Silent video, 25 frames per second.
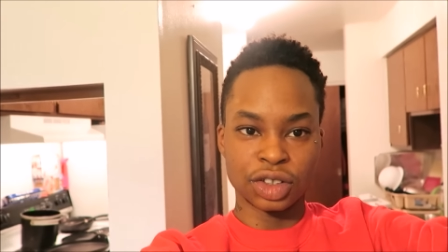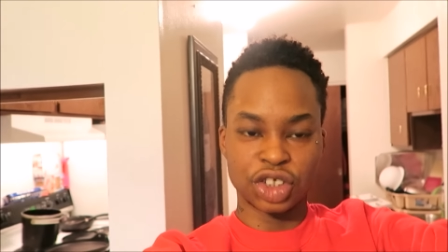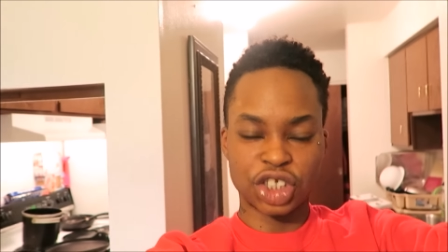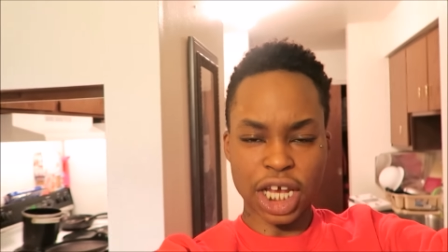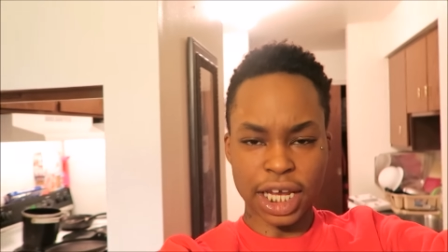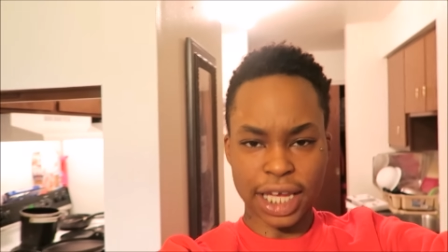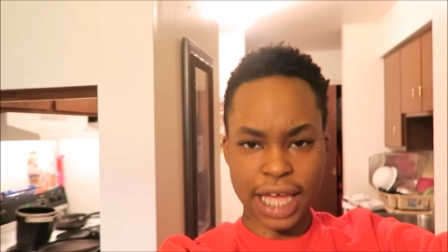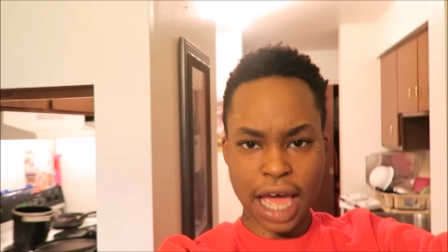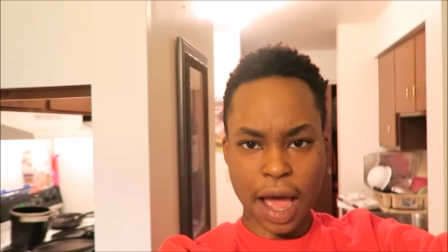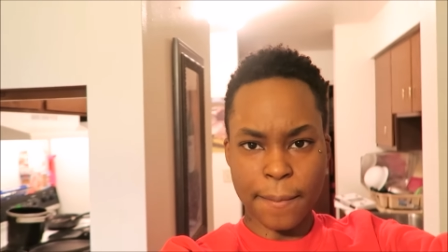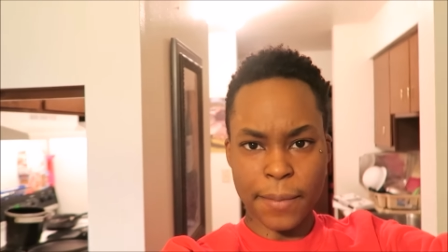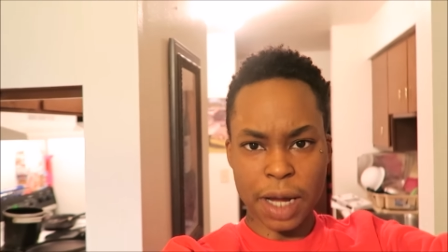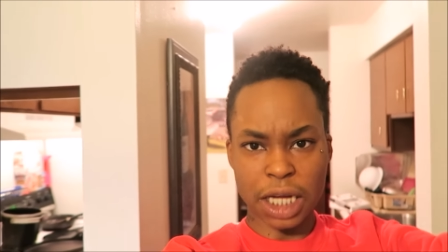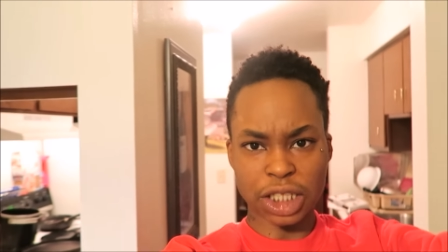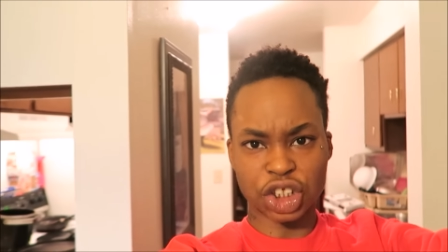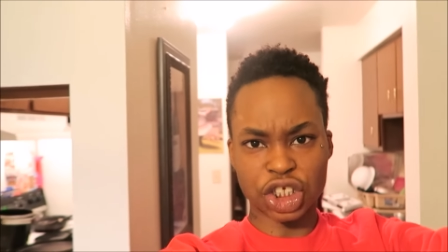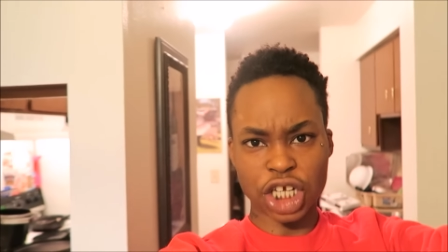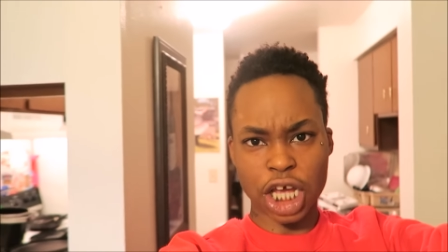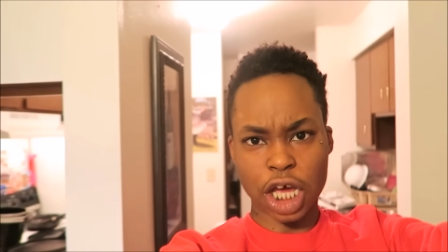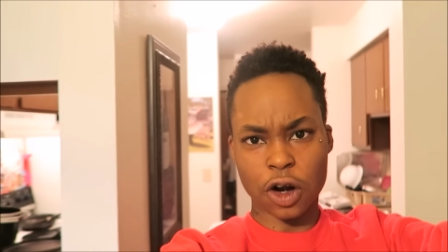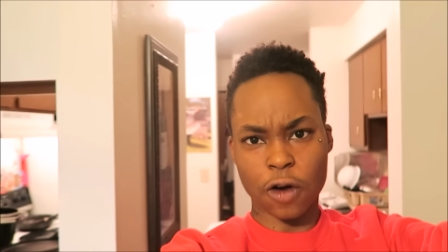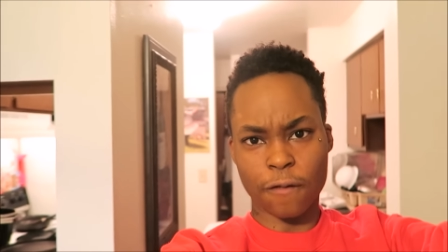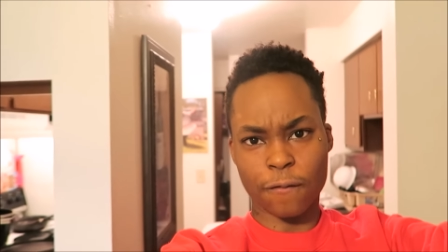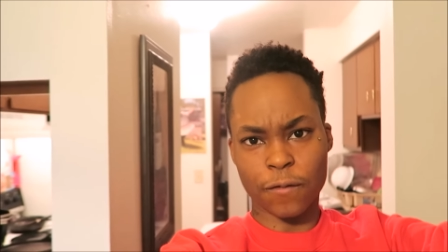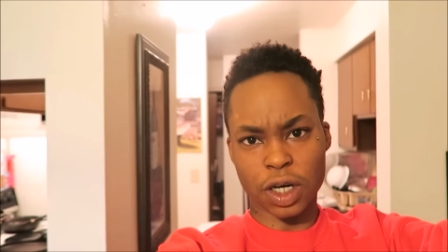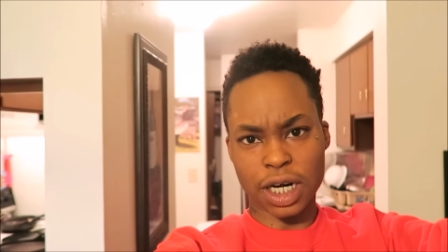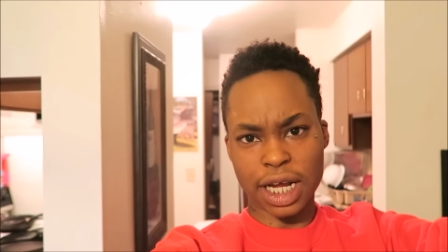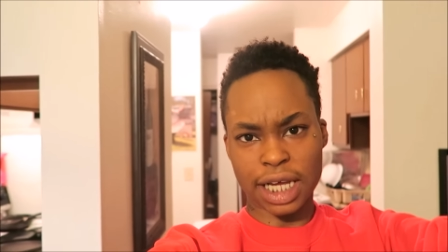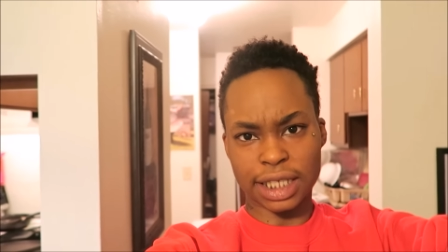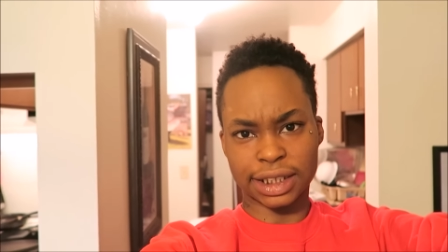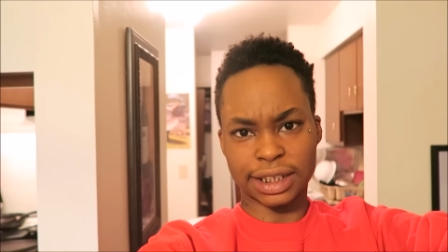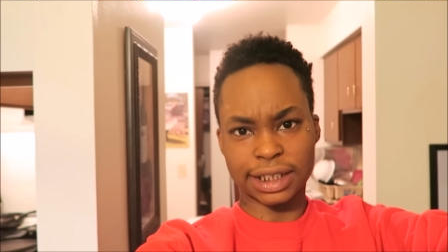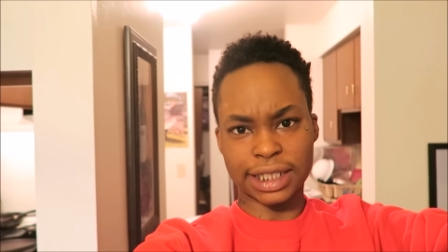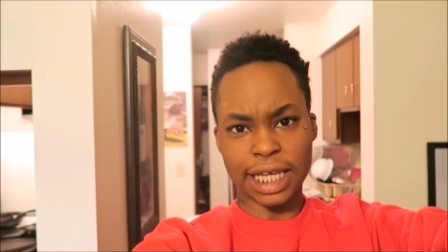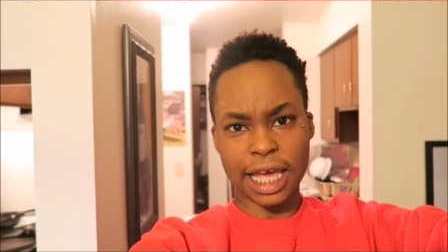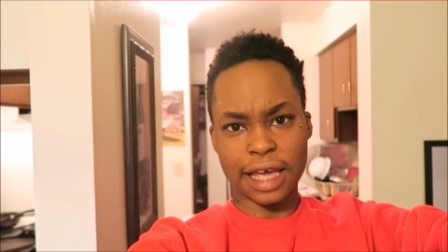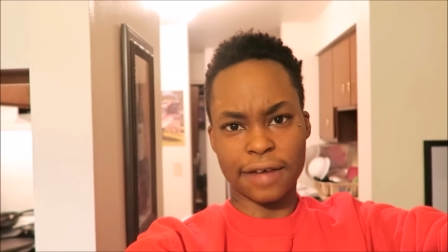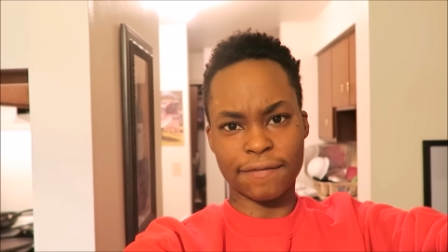Check out my channel for that
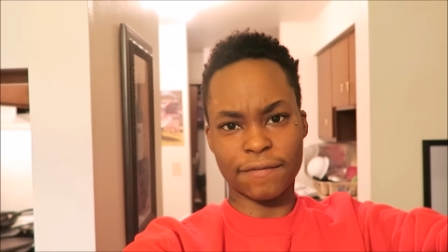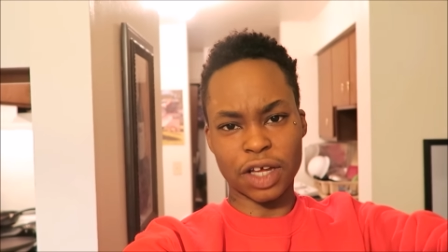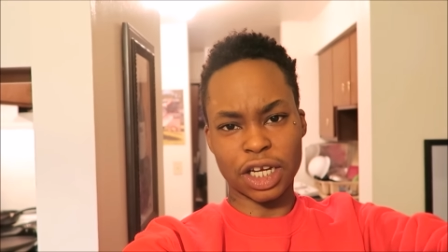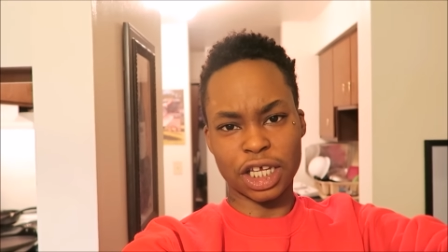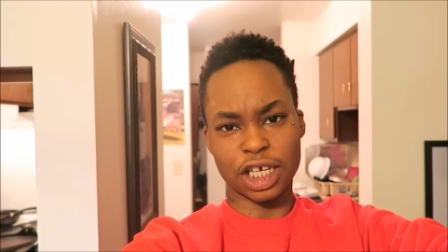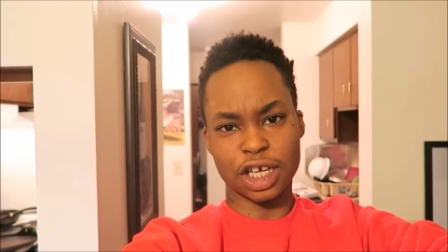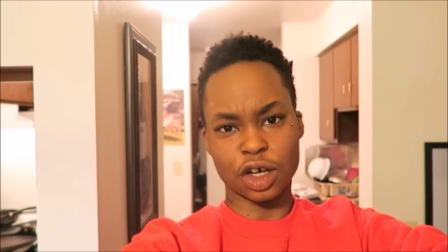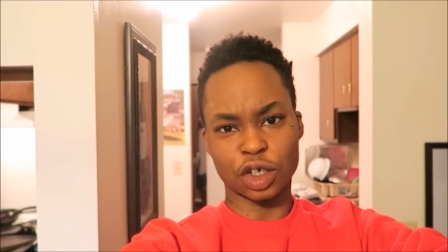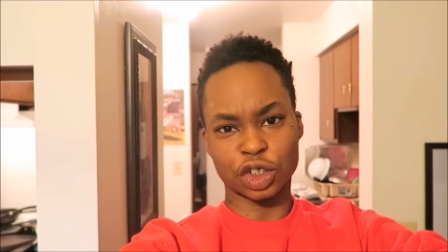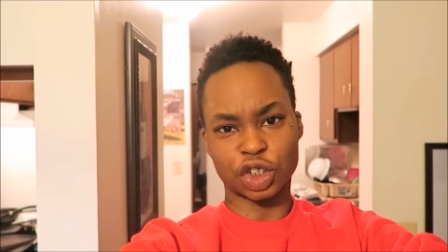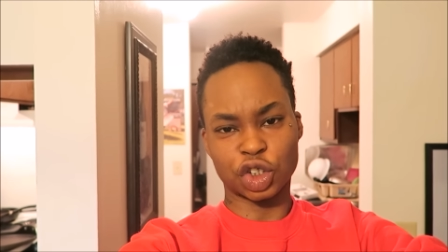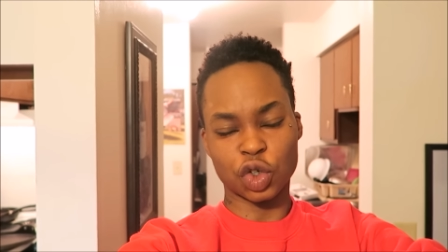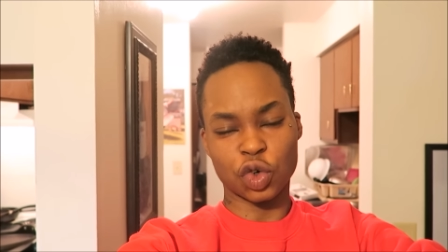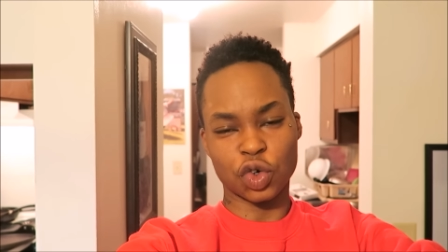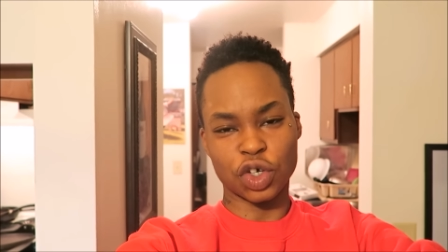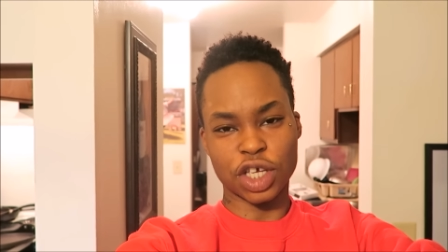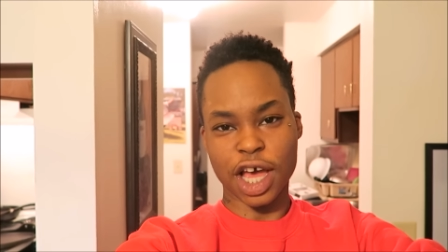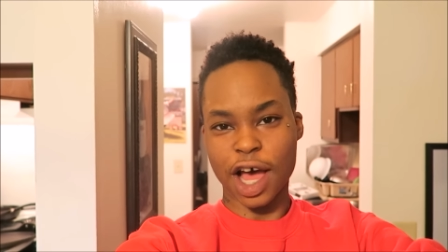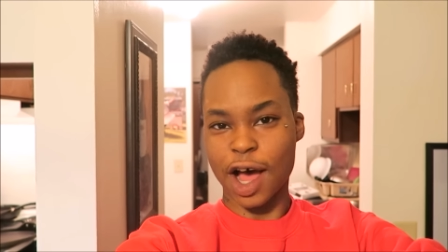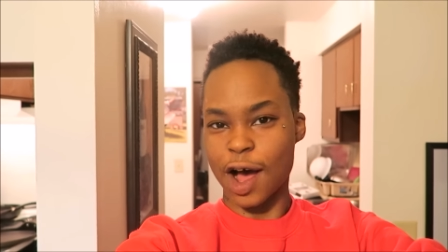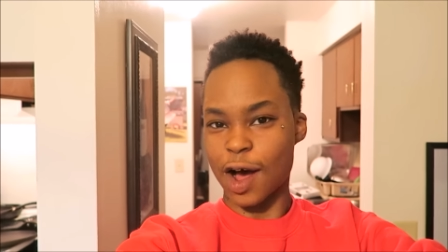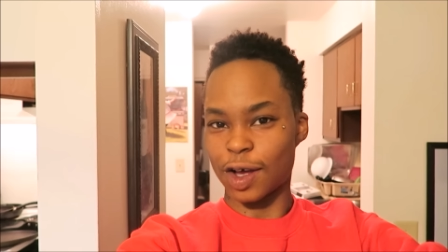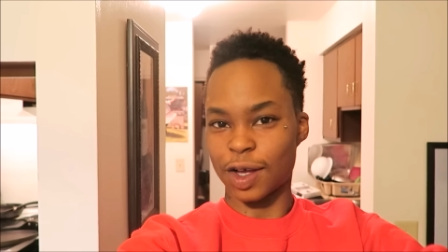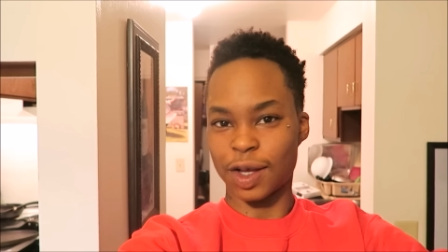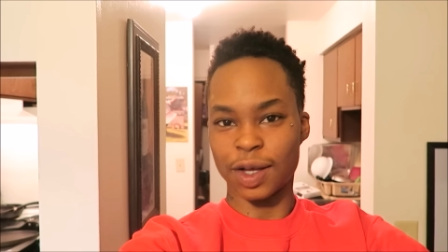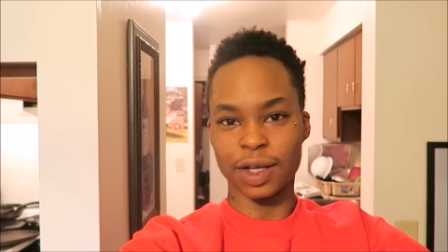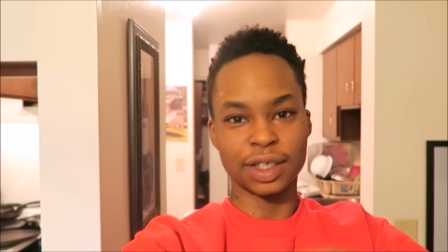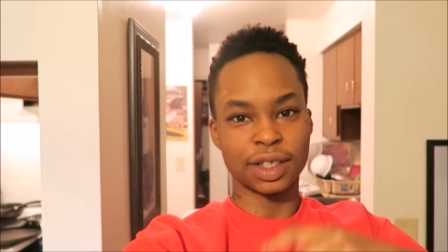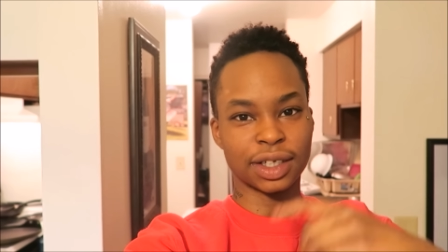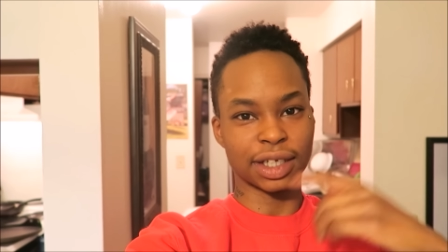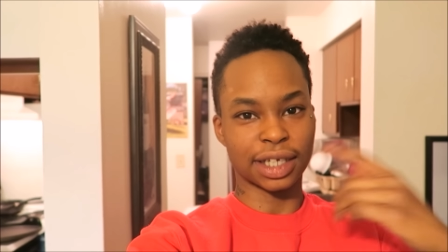steak video too, y'all.